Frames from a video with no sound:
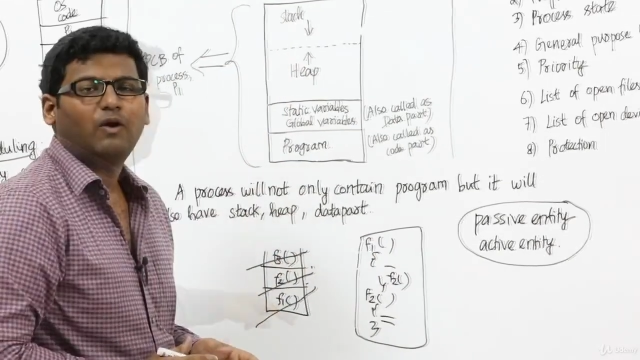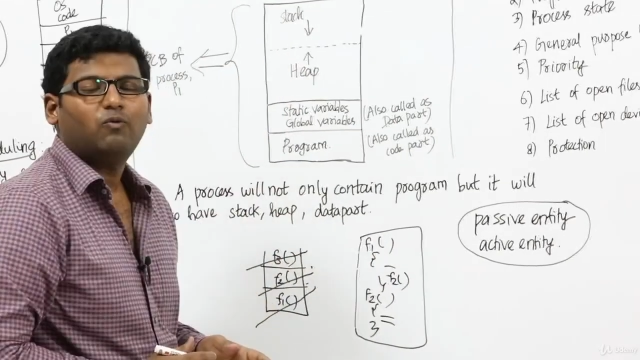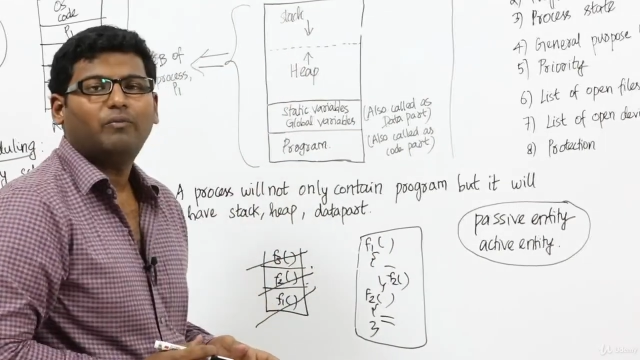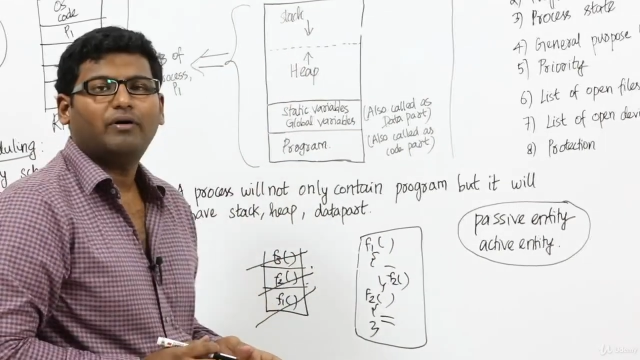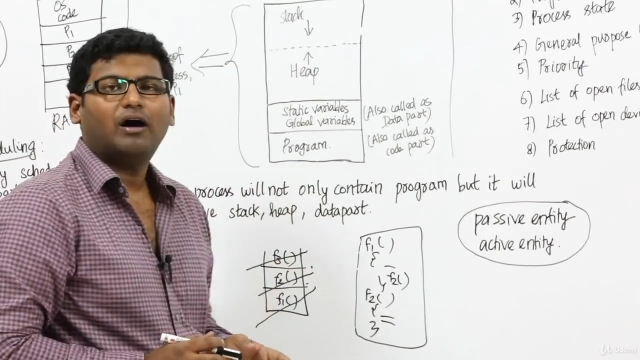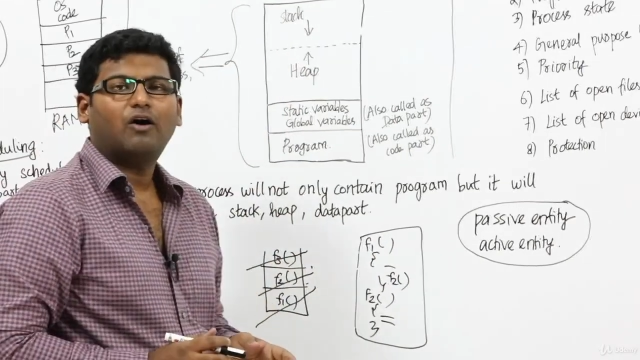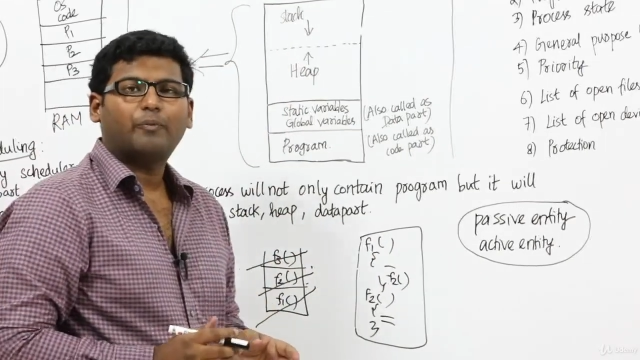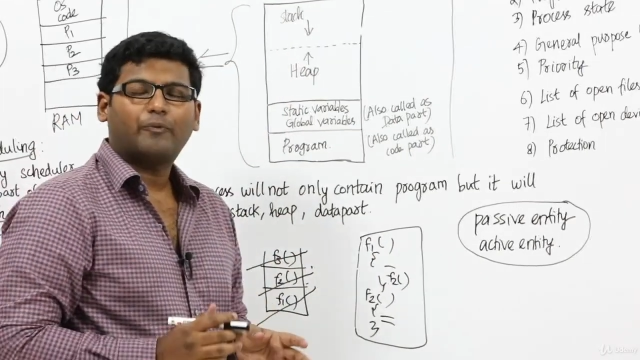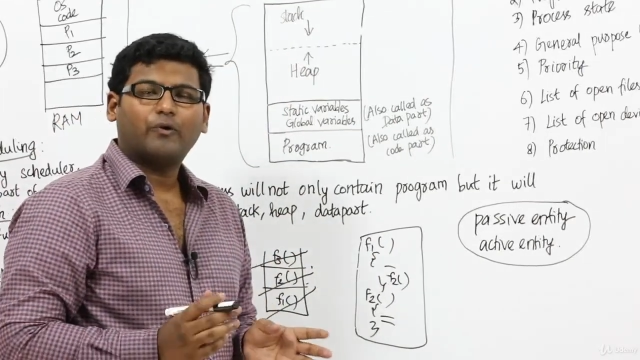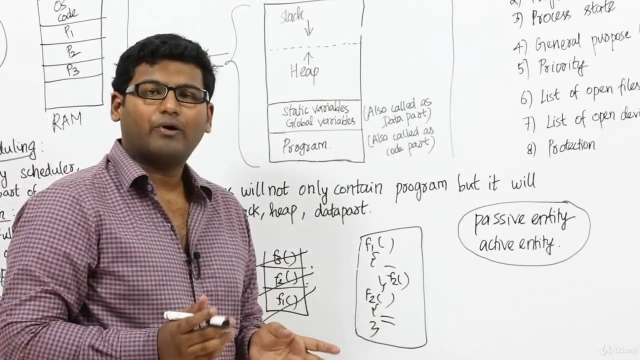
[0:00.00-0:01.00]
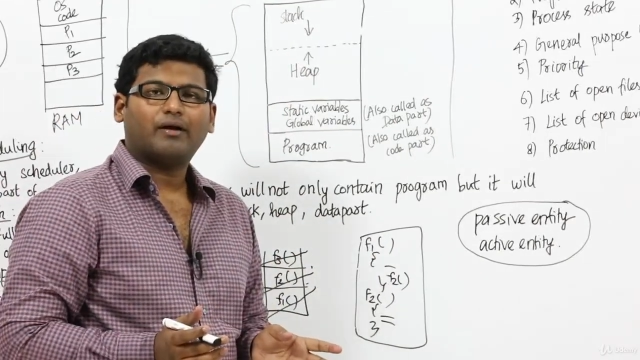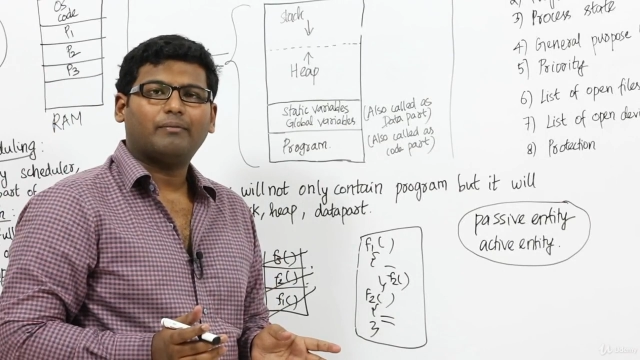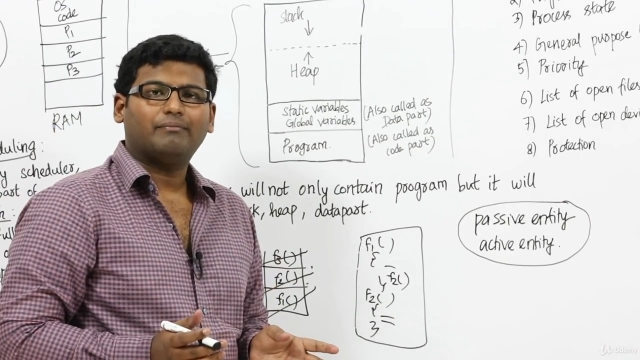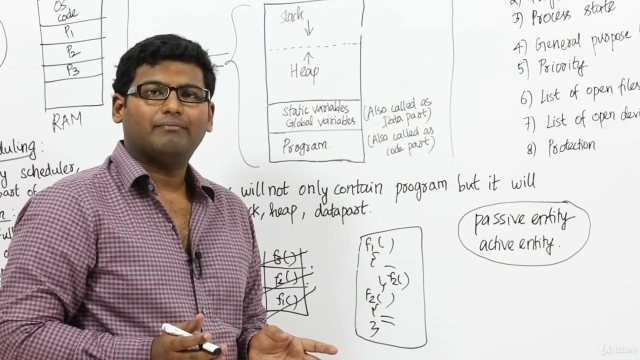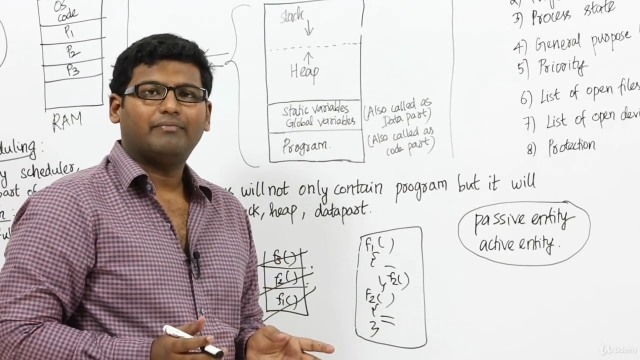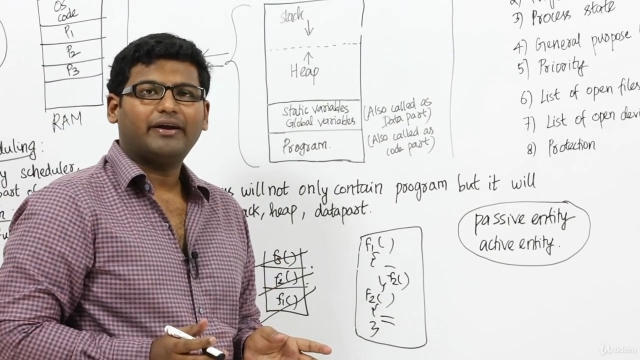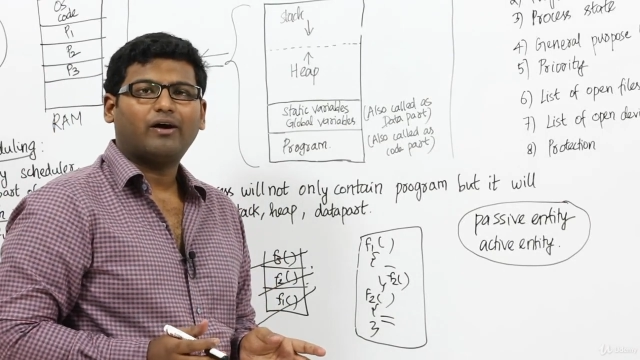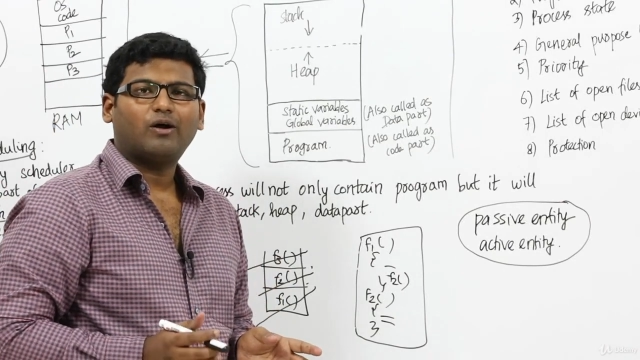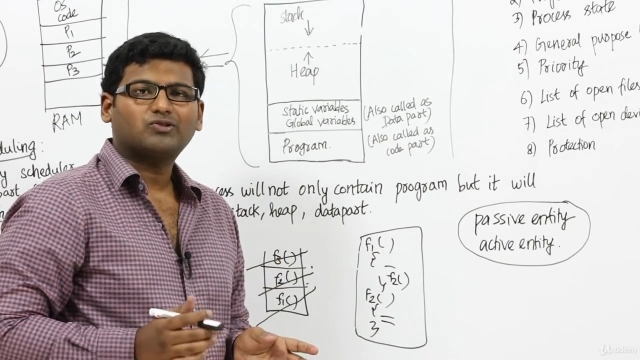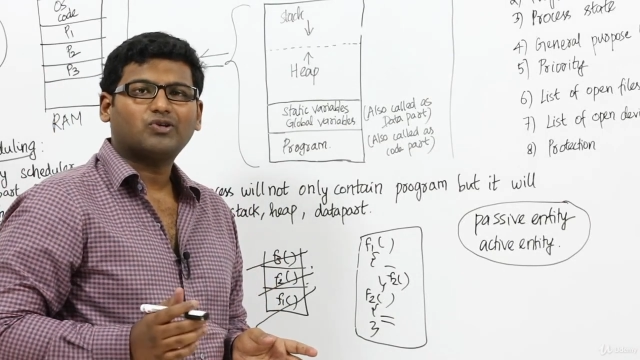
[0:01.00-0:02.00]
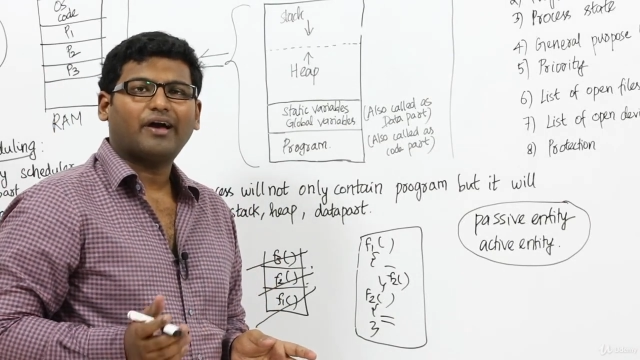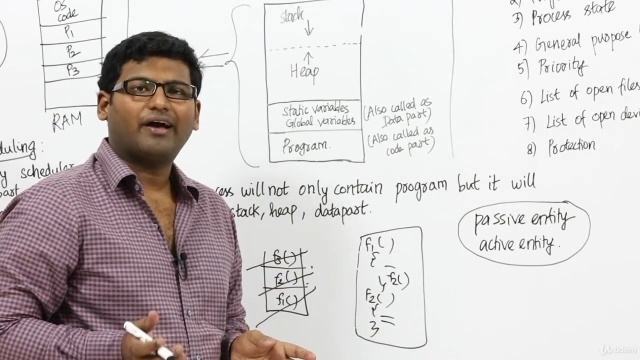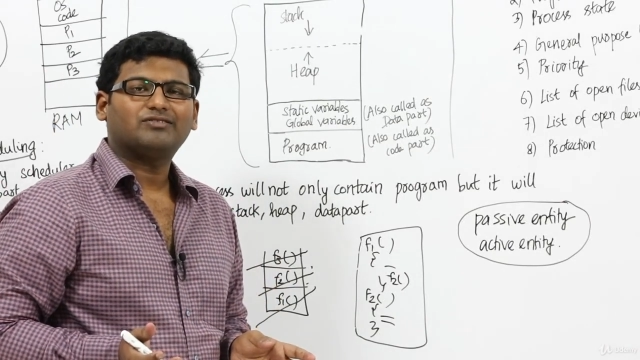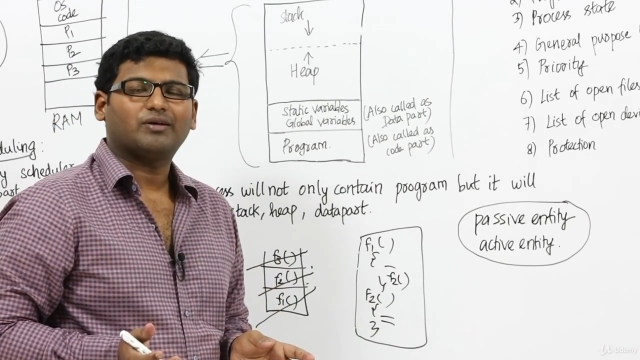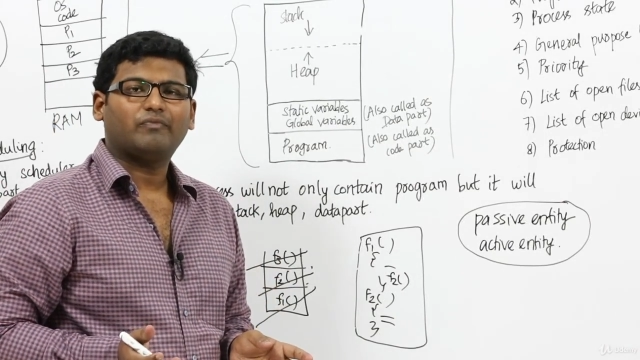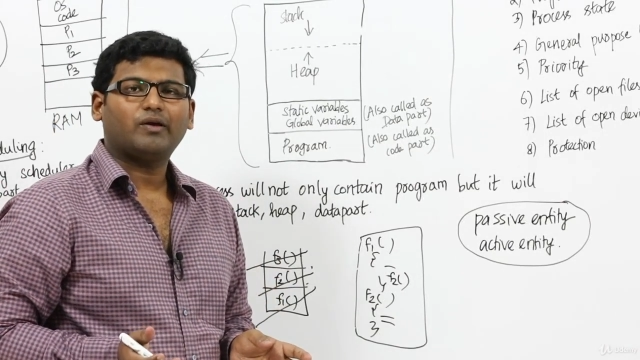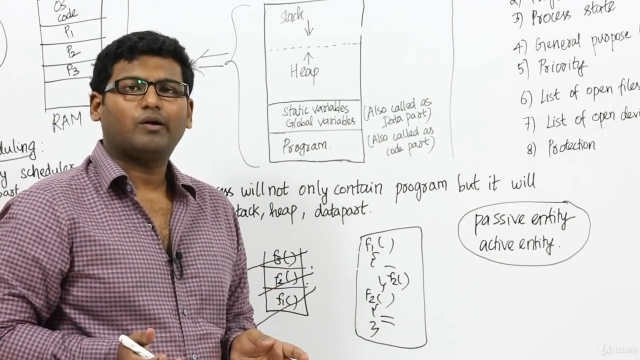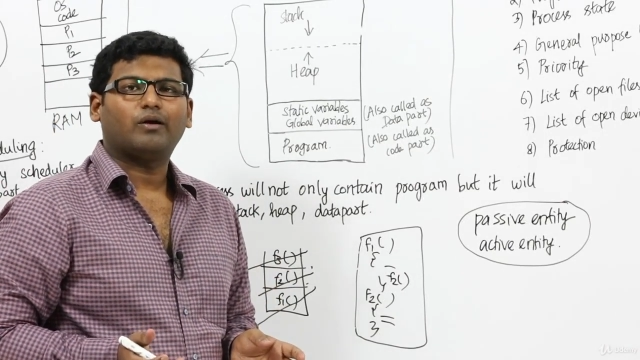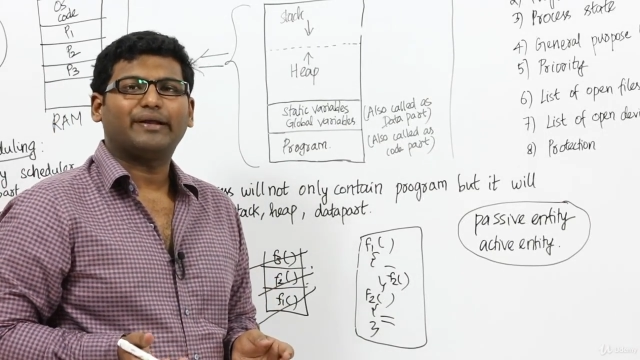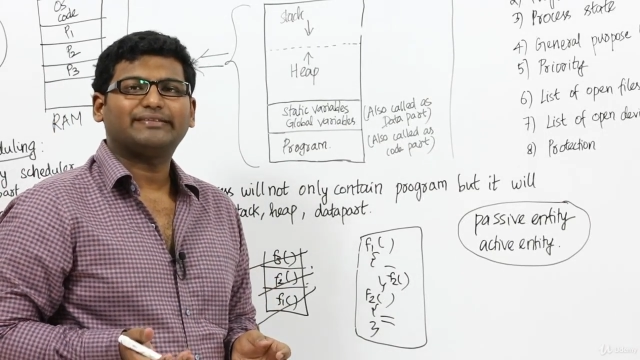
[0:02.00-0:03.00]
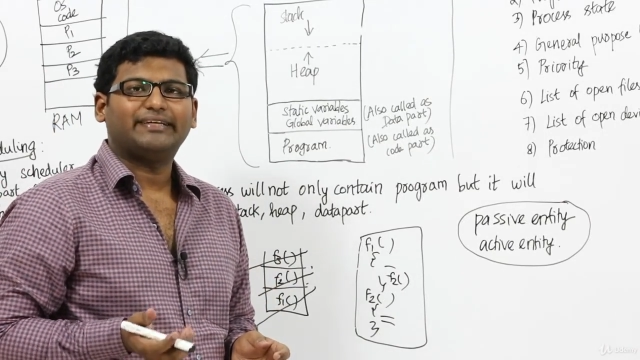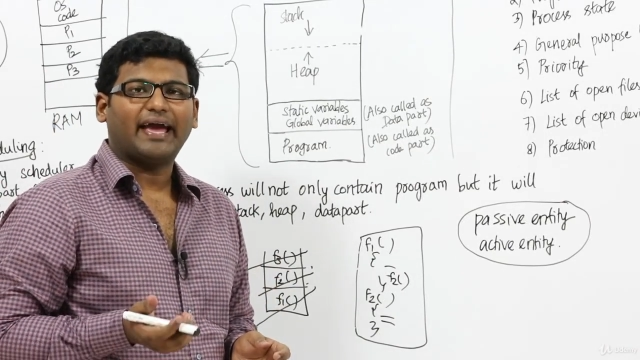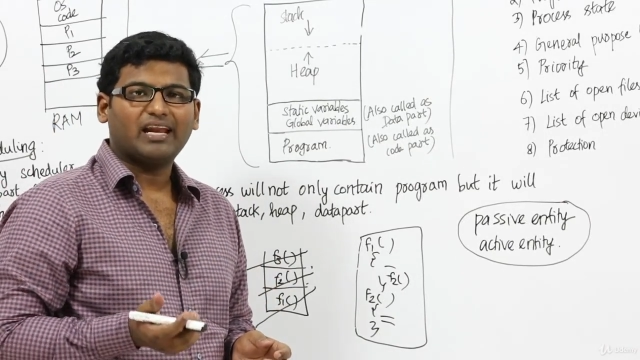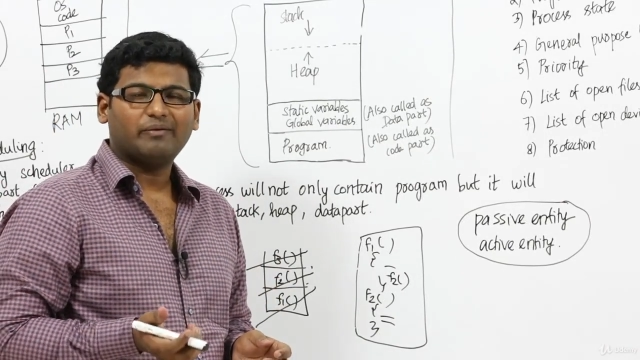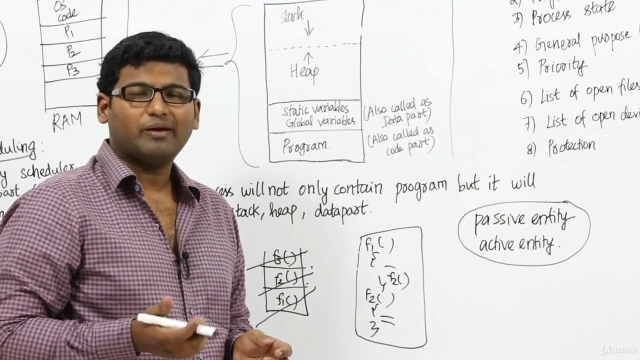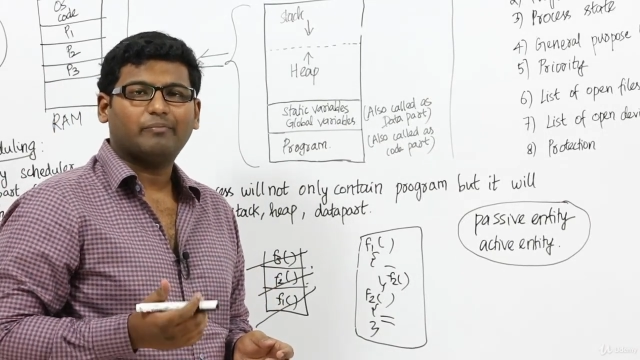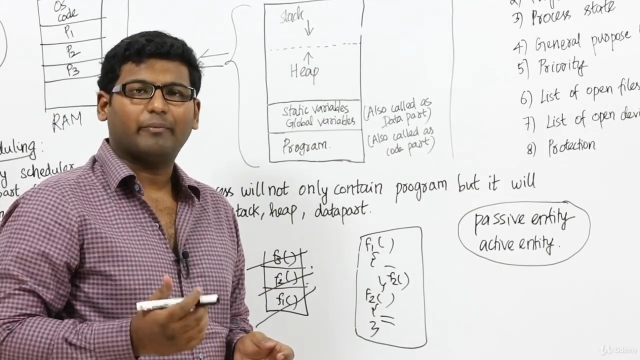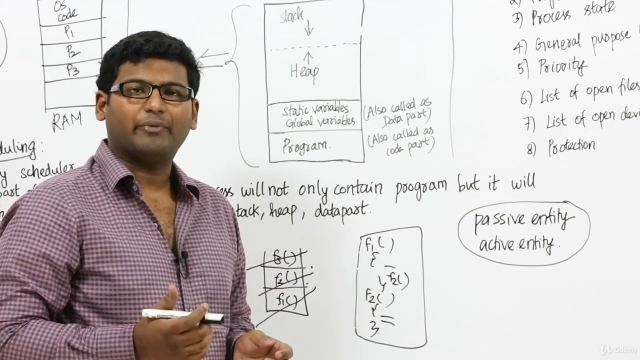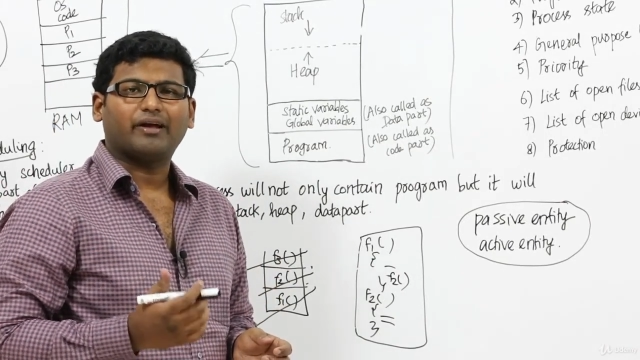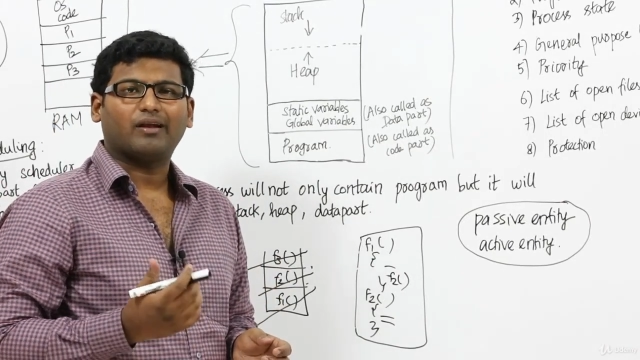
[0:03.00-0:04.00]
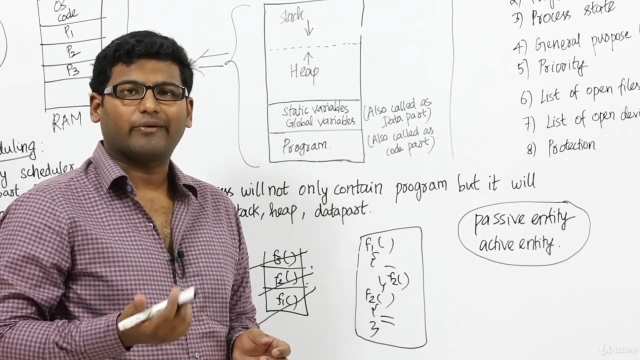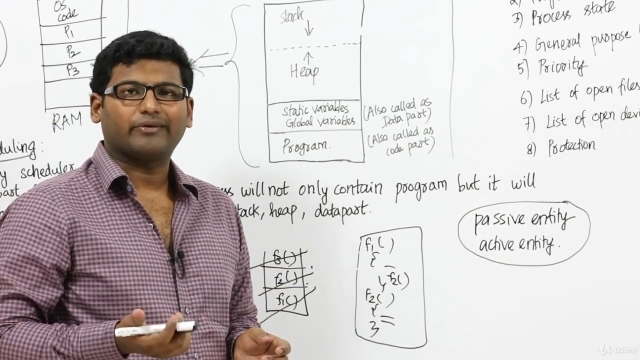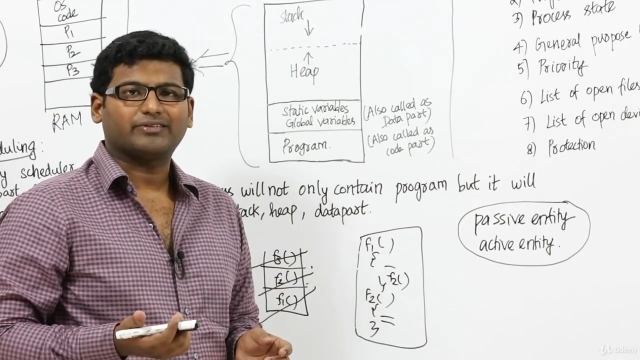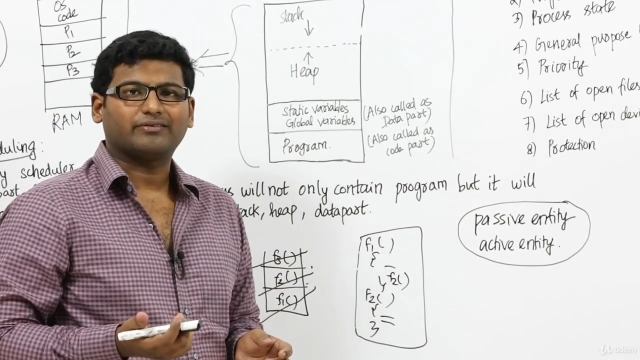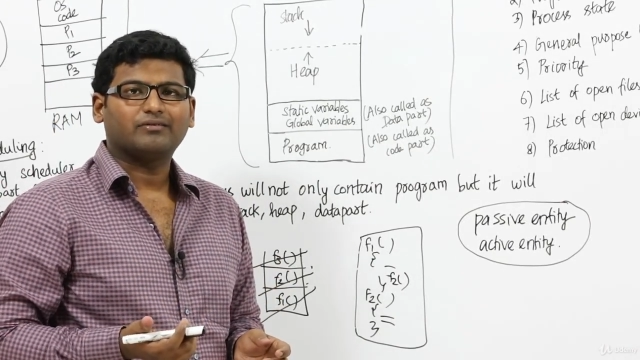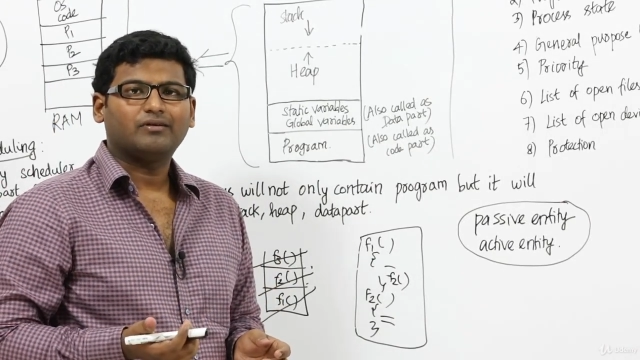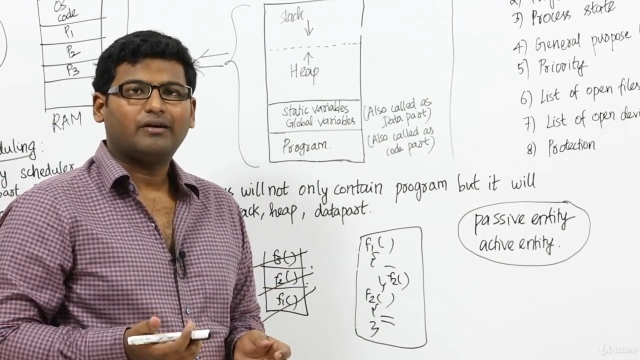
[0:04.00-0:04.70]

Now our program might also have something called as dynamic memory allocation.